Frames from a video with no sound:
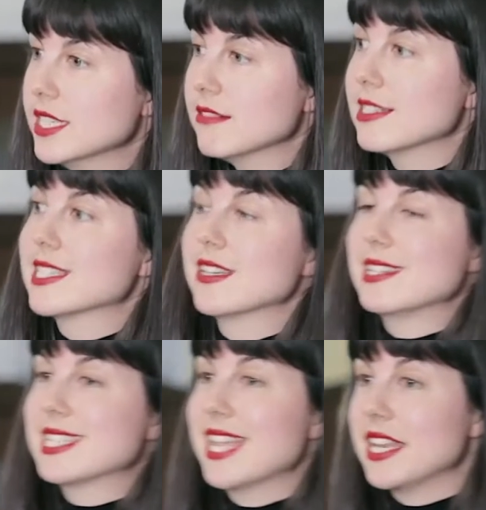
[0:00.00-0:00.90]
literature
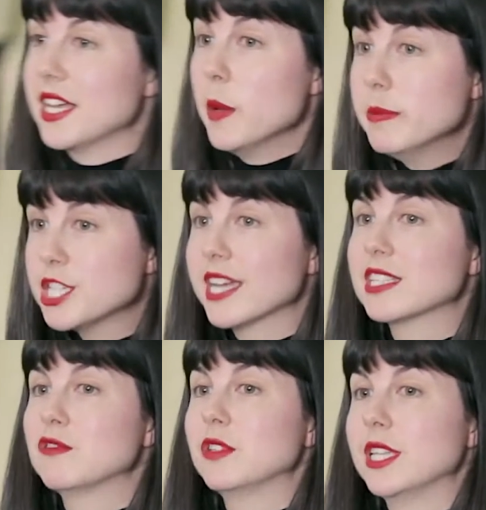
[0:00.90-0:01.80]
is that
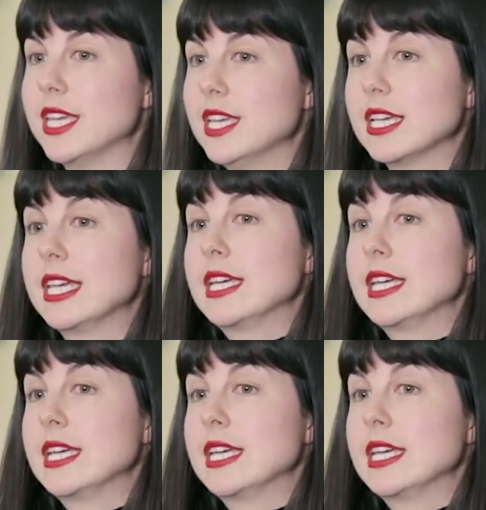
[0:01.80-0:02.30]
objectively,